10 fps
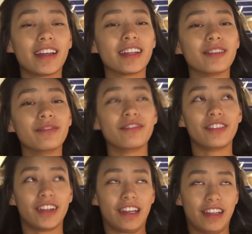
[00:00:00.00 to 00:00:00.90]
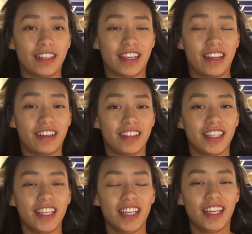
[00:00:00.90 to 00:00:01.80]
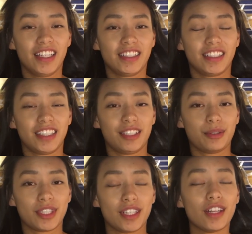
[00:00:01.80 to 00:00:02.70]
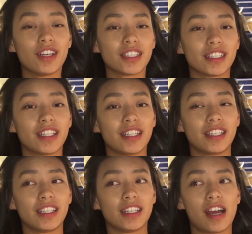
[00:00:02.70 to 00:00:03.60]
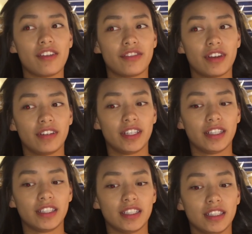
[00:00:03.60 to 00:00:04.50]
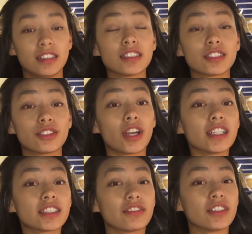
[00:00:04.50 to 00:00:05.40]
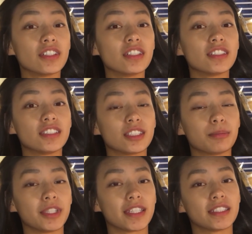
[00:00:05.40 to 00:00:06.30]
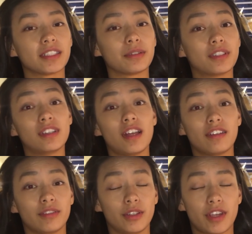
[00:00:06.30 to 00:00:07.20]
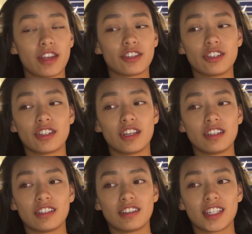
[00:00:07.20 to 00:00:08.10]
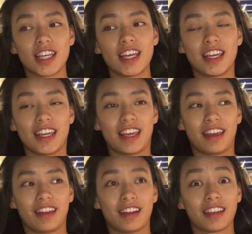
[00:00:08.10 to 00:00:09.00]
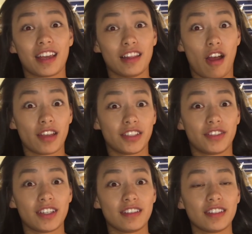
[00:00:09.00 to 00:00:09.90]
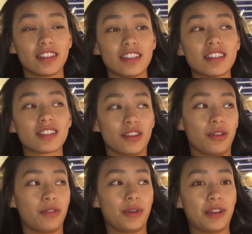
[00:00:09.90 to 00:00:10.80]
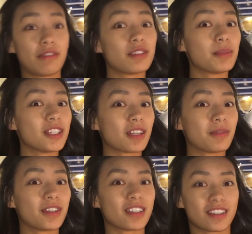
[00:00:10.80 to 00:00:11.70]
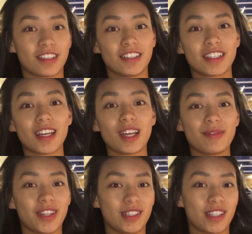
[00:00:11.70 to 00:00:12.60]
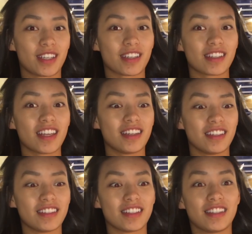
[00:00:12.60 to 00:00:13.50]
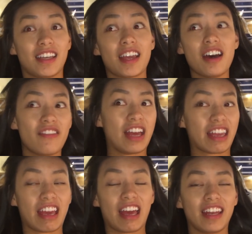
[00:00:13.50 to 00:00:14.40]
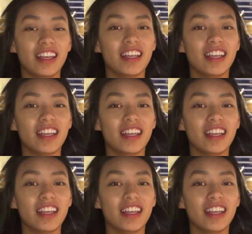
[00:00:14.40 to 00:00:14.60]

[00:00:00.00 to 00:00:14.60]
I am very tired. Today was a long day. I found it a little stressful just because there were a lot of location changes and I get lost very easily. So when you have to be somewhere at a certain time and they're taking attendance, it's like, oh my god.